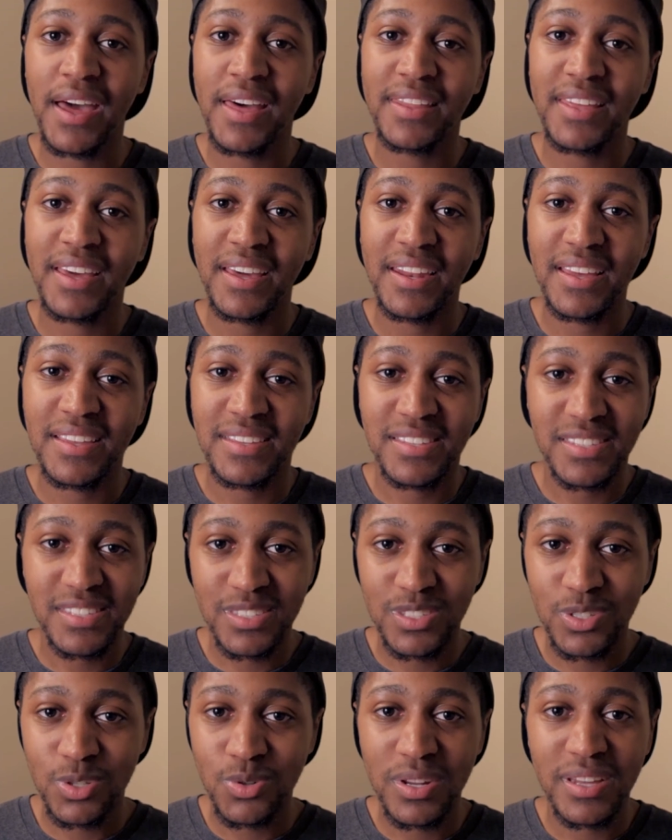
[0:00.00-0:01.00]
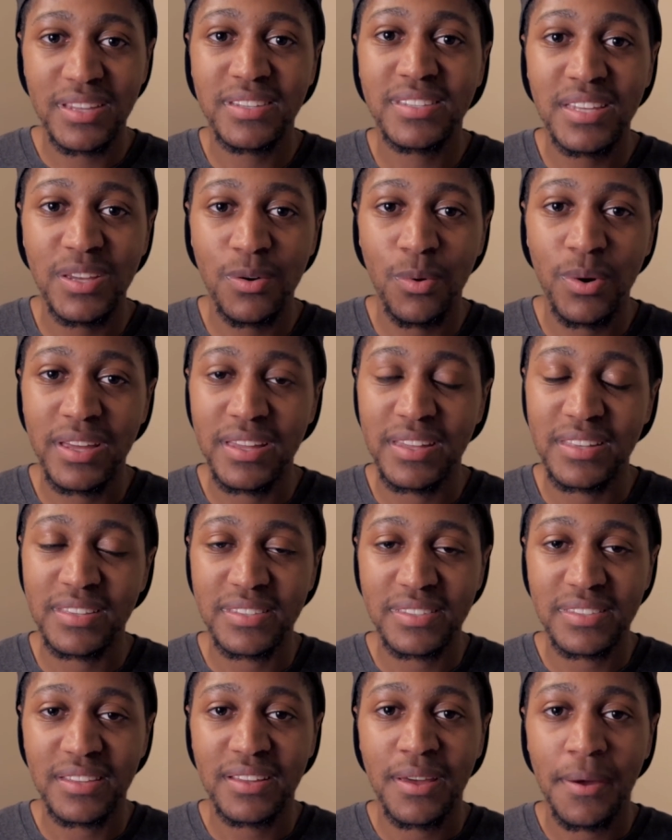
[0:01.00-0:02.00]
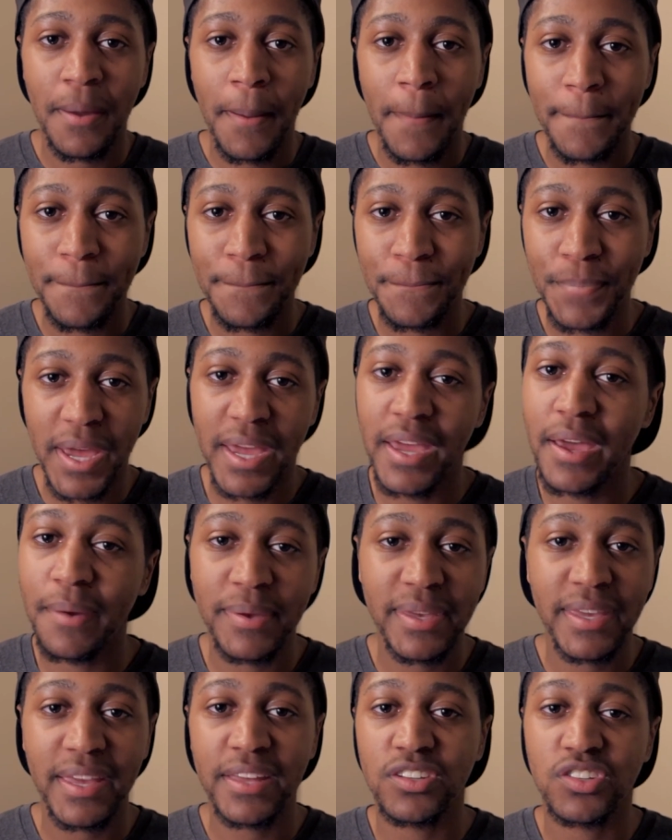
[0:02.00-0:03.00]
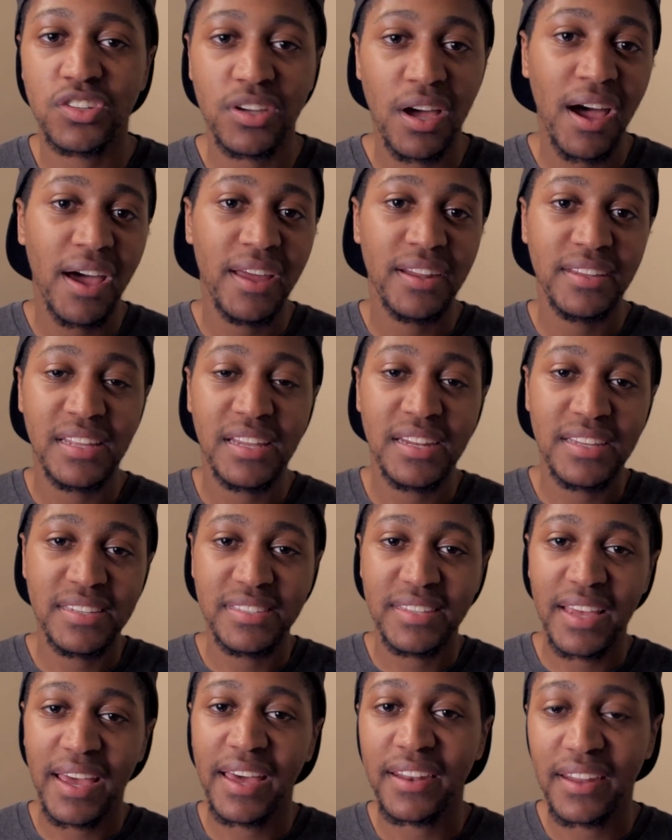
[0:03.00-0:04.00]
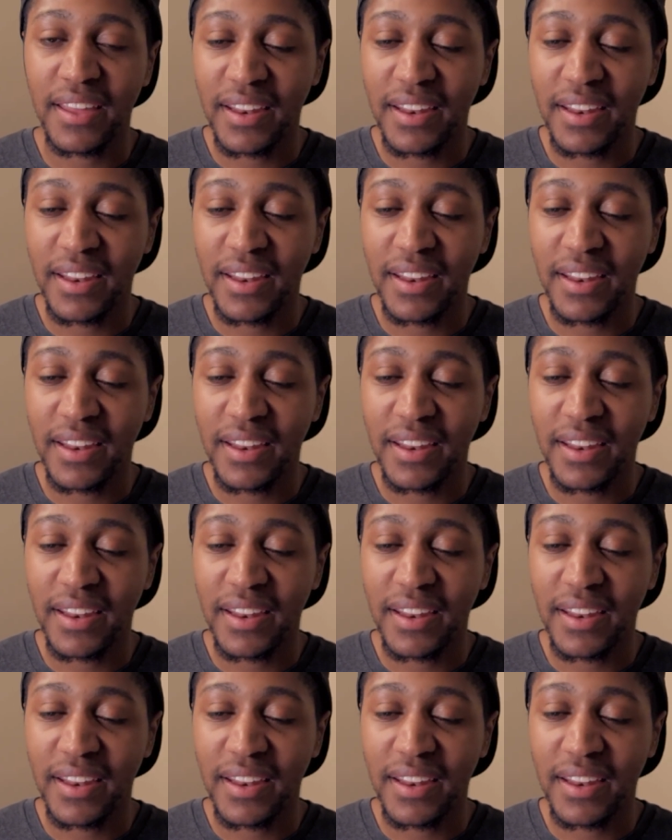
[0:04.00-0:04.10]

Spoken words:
And then as soon as he wins, bam, he gets shot, and then he's dead.